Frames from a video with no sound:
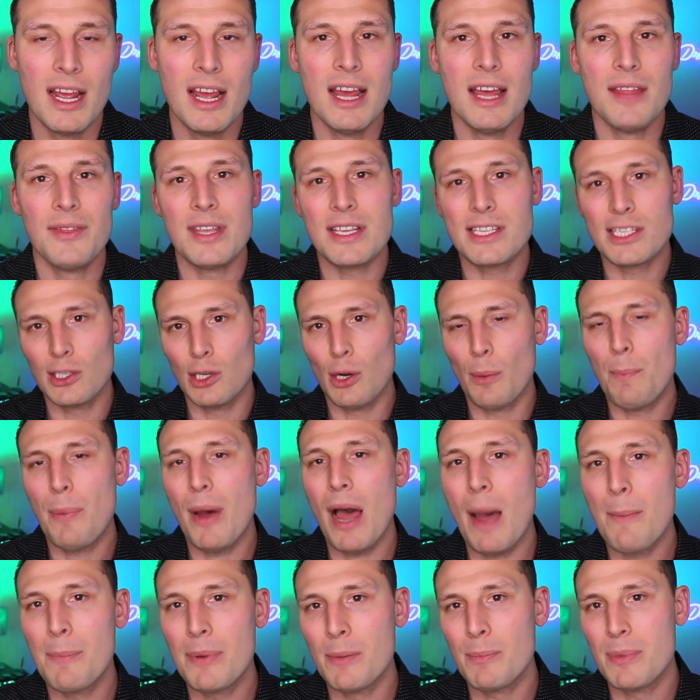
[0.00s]
This little
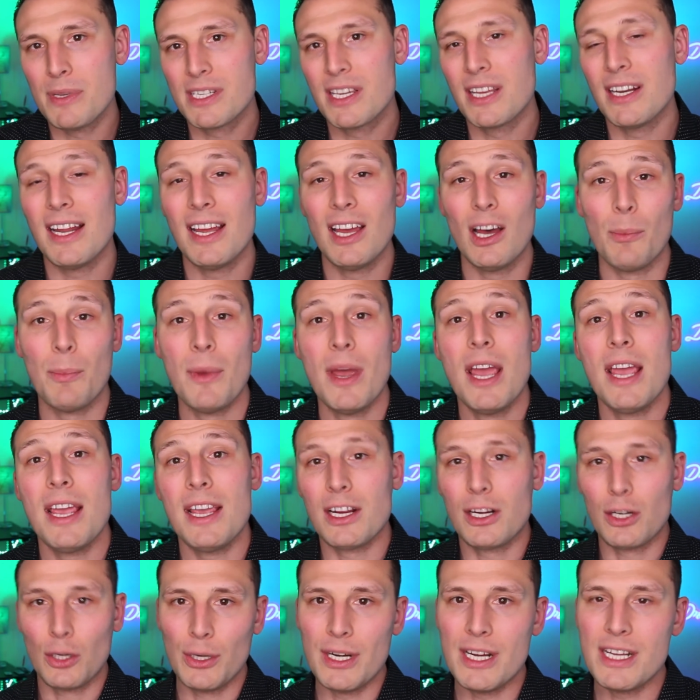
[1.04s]
pop-up is gonna help
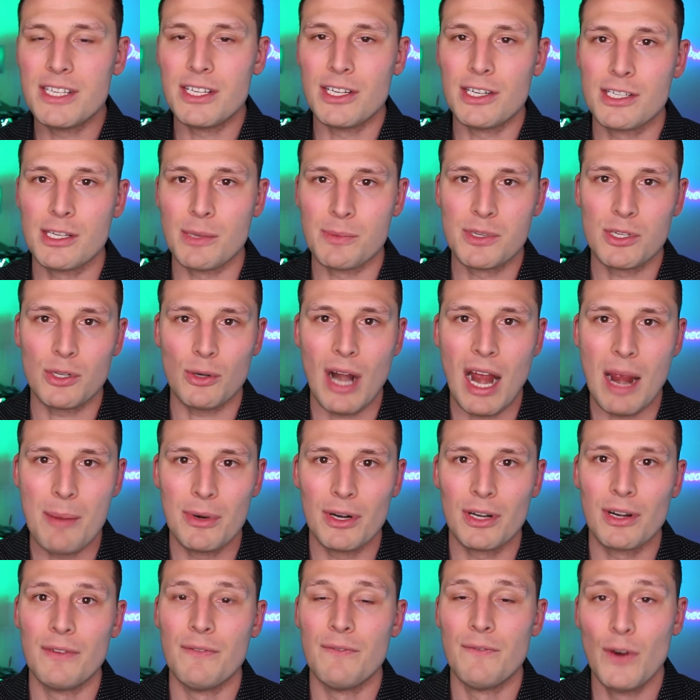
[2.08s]
increase your subscriber
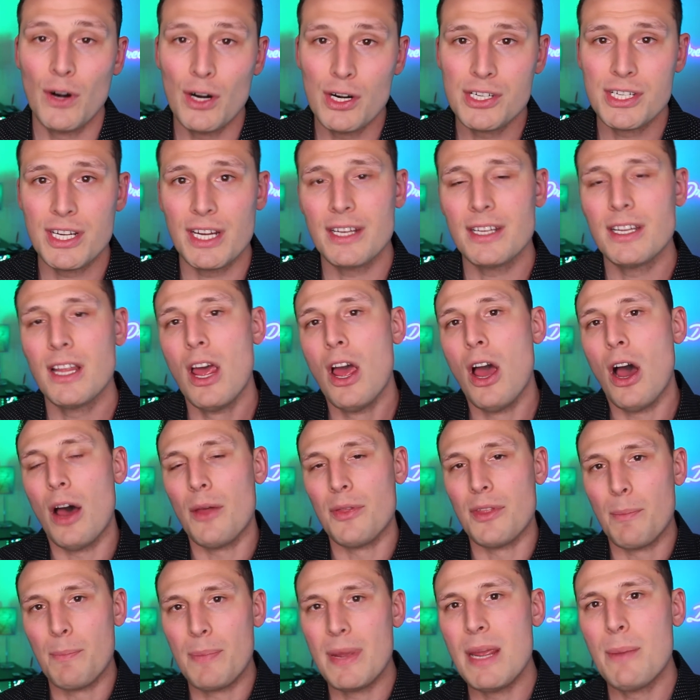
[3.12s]
conversion on
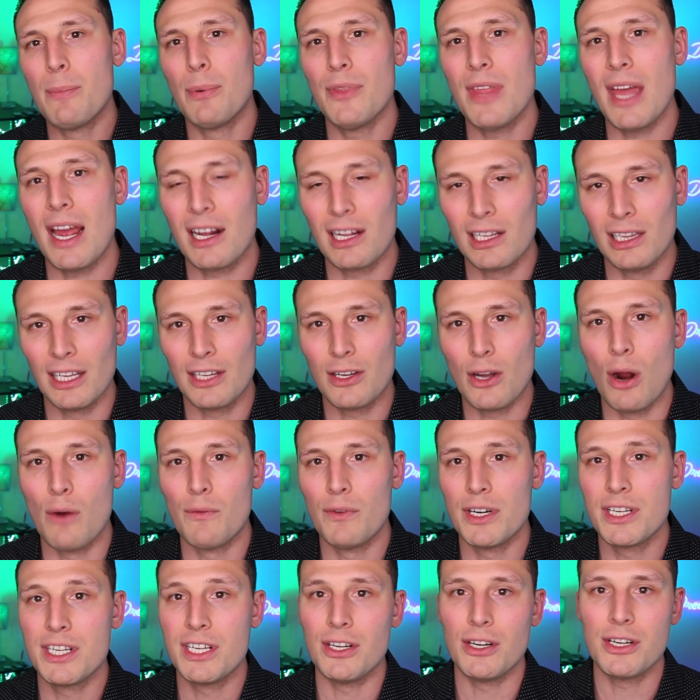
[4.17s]
the people that click over
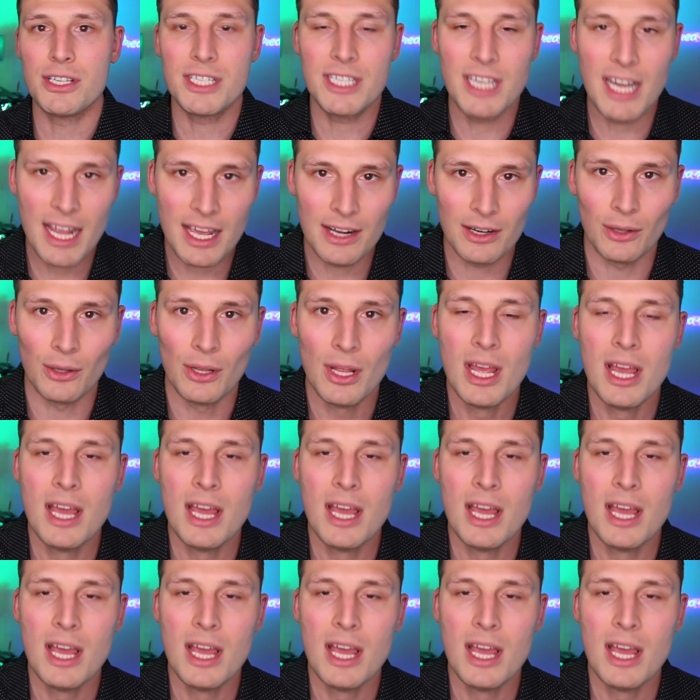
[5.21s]
to your channel.